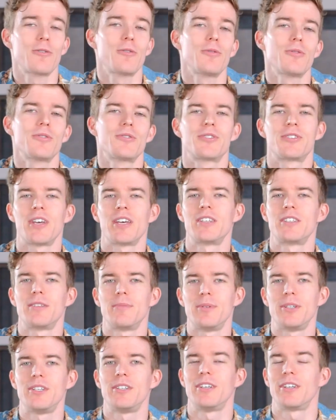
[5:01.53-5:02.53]
coolers tend to
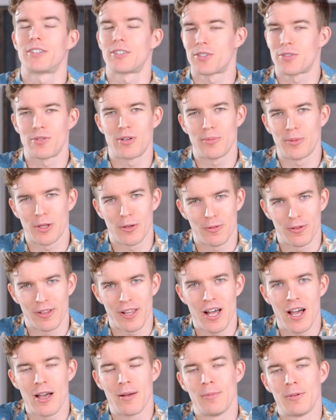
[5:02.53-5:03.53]
be extremely
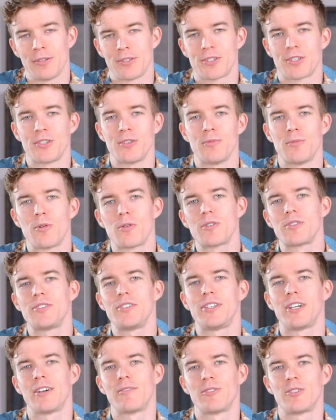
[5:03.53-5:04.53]
reliable, so
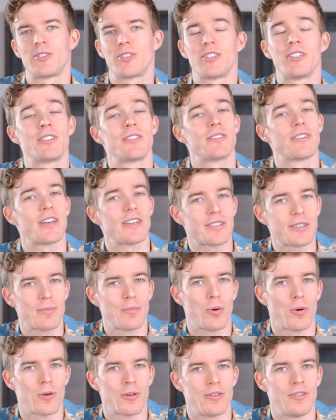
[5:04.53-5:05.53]
warranty coverage is less
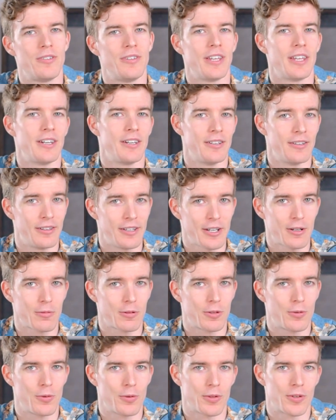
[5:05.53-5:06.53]
important than in
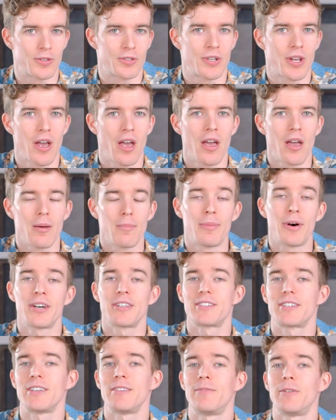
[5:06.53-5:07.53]
liquid coolers,
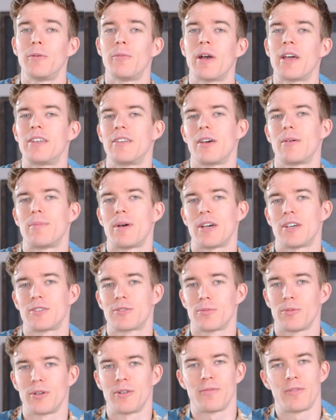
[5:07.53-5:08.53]
but if you end up
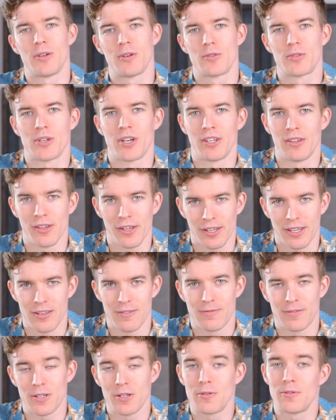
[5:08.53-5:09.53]
as one of those unlucky
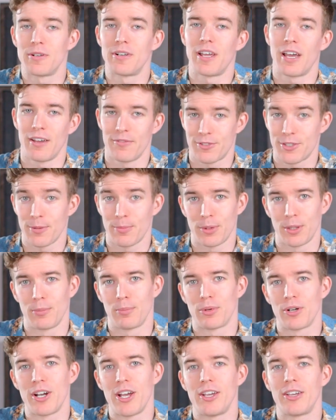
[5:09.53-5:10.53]
few and have something
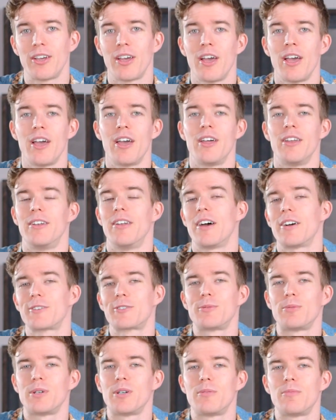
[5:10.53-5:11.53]
break,
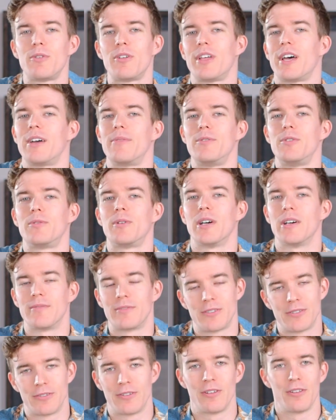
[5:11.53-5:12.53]
Noctua will have you
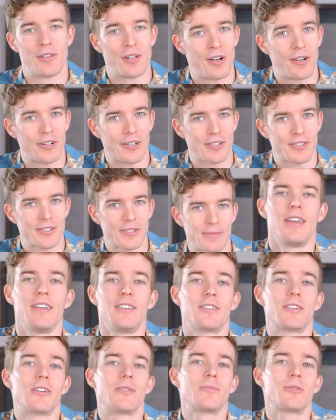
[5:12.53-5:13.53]
covered the longest.
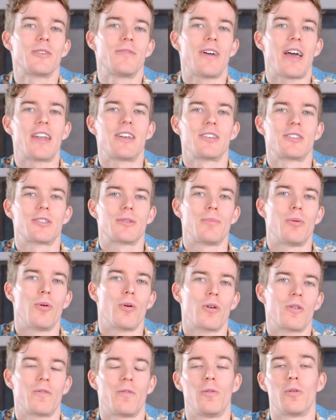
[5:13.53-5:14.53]
In terms of adding
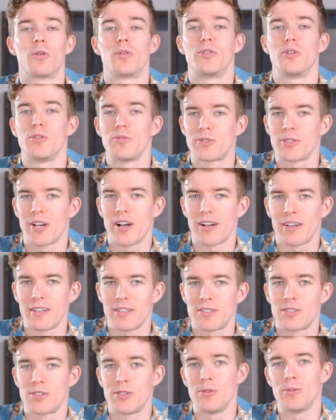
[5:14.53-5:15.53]
support for new
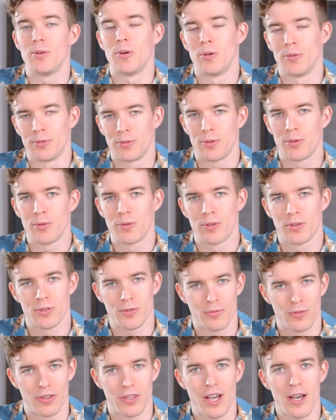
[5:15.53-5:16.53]
sockets to old
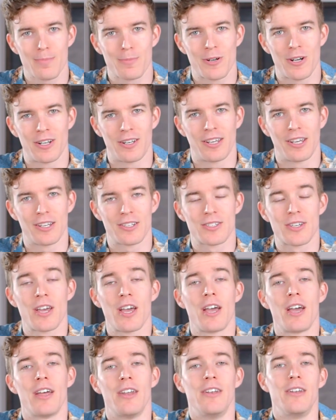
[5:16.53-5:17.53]
coolers with upgrade kits,
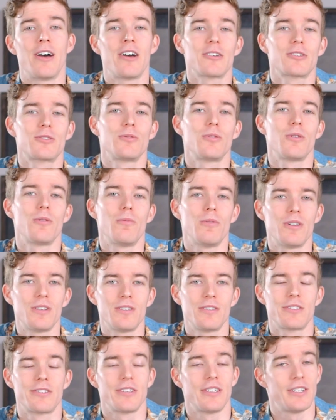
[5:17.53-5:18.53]
Noctua
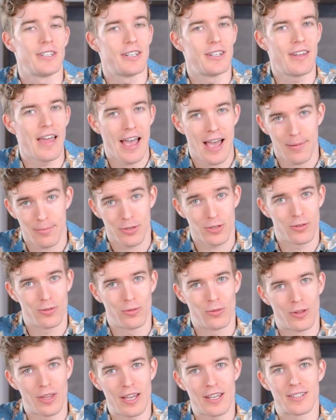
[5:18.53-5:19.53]
wins in an
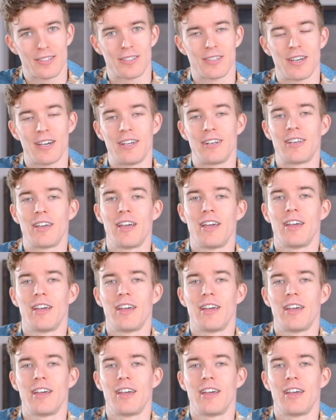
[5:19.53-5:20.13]
absolute landslide.